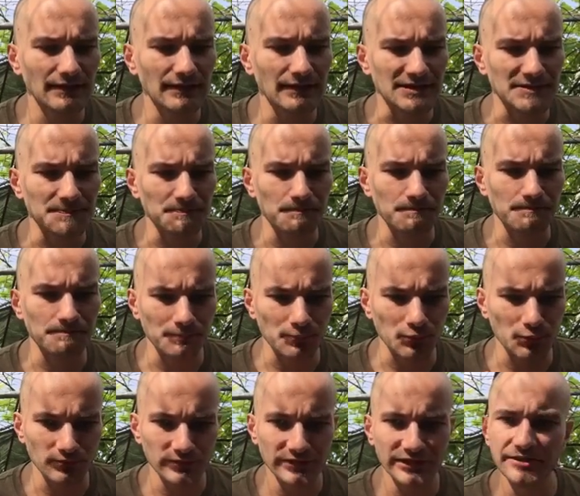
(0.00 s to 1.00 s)
it's
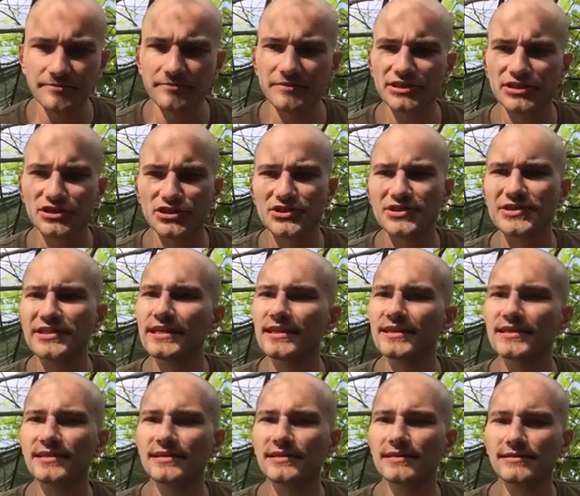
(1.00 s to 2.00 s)
pretty much just
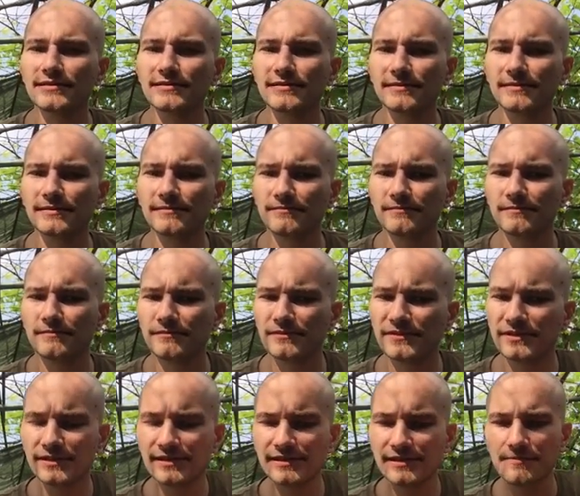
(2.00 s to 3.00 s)
taking
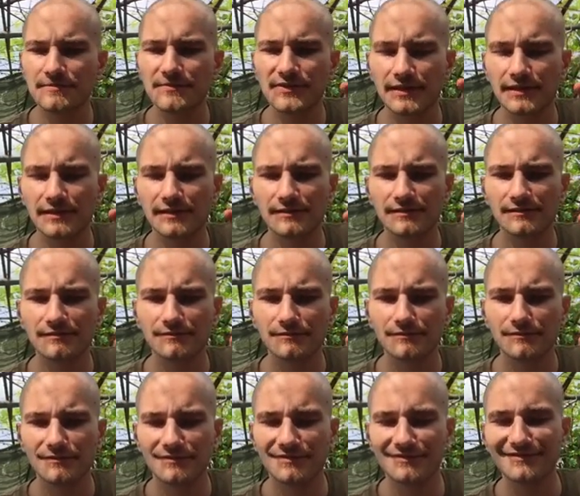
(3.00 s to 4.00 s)
something
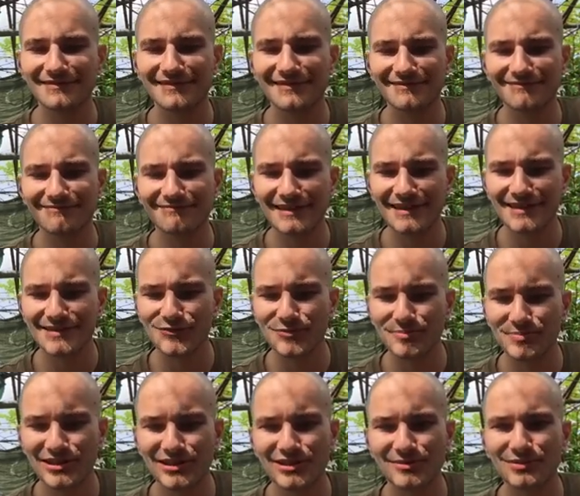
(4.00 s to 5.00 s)
that's
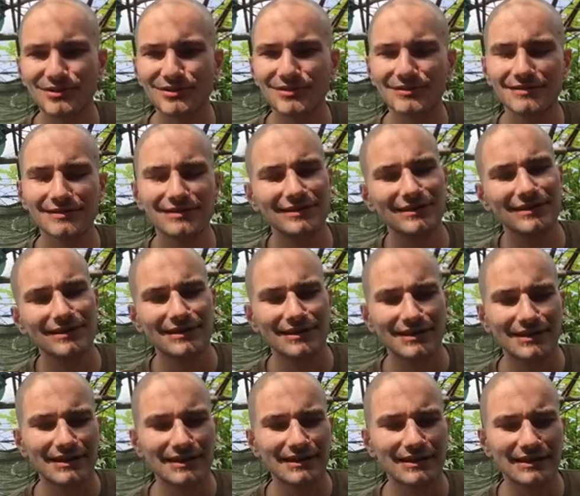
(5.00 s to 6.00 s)
repeatable,
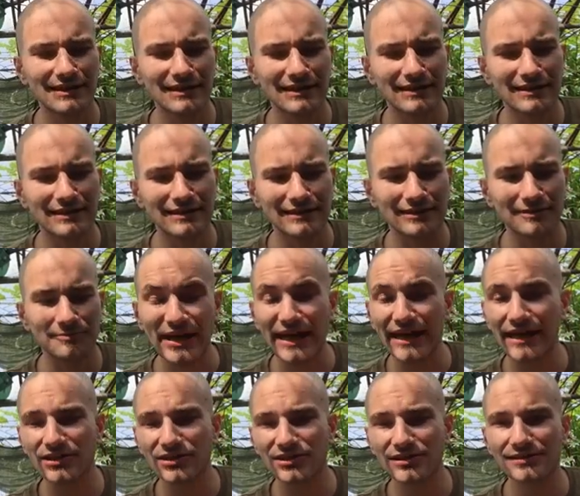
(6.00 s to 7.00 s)
a
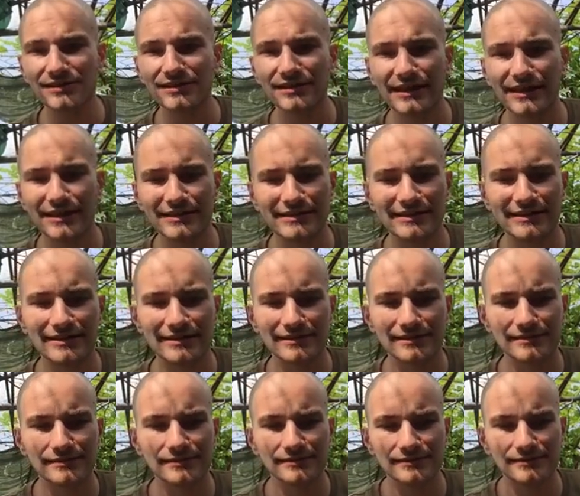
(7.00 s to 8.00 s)
pattern, and
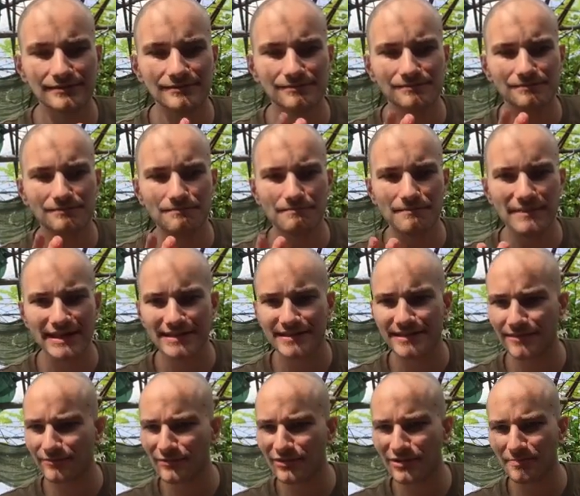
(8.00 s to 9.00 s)
then
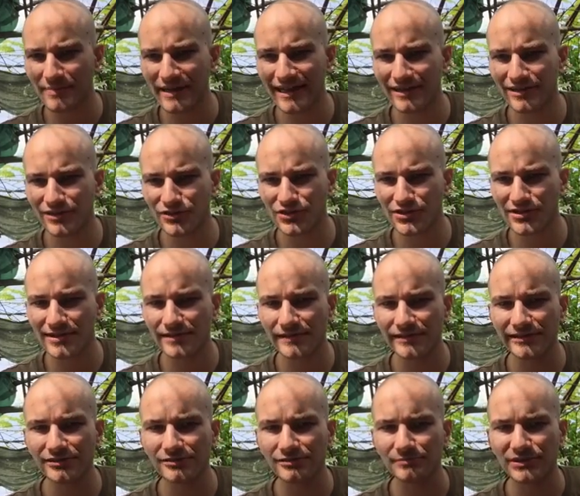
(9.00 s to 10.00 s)
messing with the pattern just a
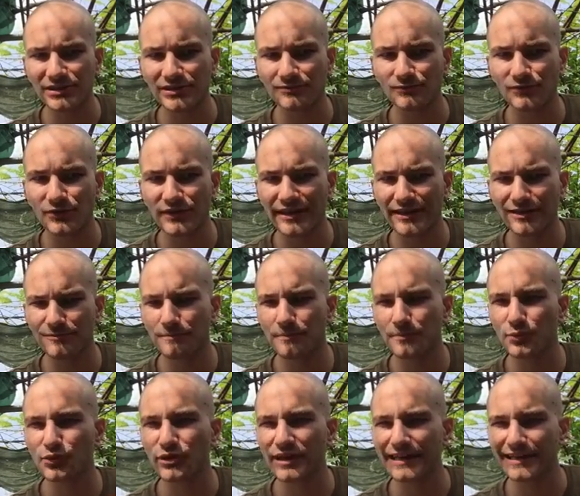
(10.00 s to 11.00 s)
little bit without
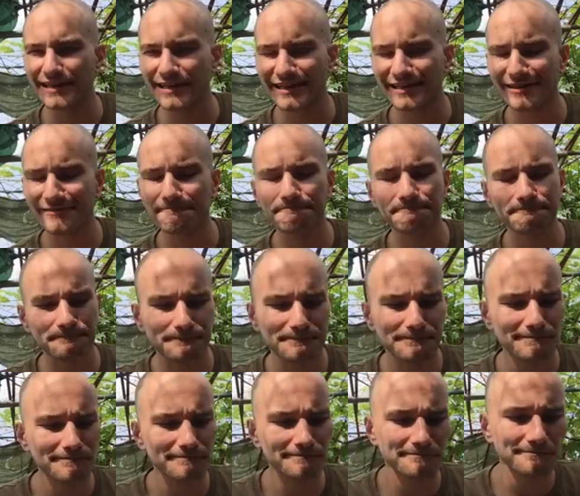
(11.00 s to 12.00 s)
breaking it.
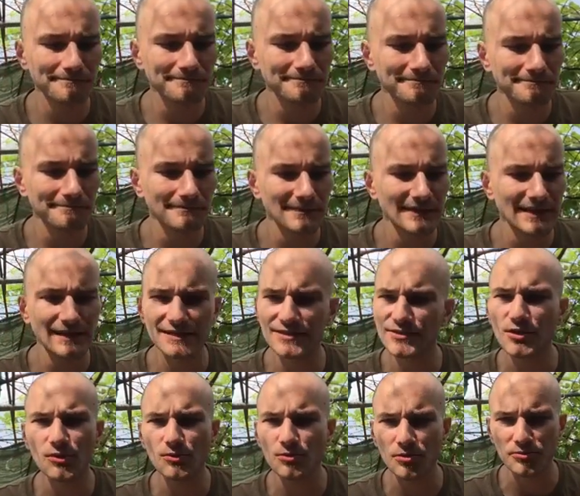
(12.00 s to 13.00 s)
And
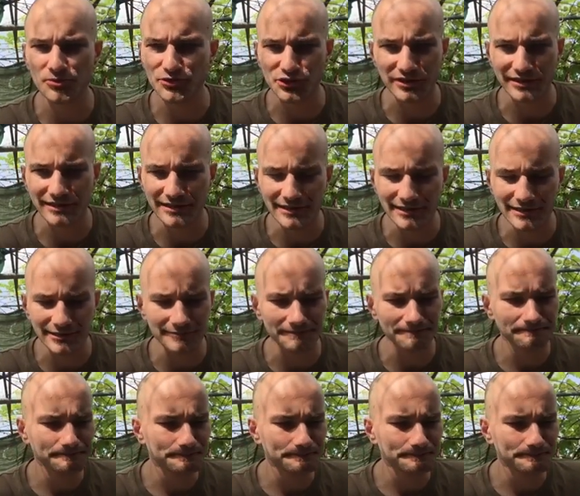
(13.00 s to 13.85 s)
that's all what we're trying to do.